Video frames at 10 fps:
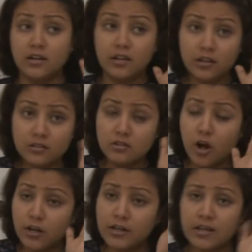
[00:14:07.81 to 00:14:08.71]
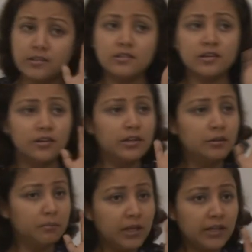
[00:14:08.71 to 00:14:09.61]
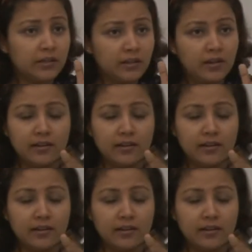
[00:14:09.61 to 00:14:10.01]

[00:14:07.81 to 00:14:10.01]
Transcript: does not necessarily mean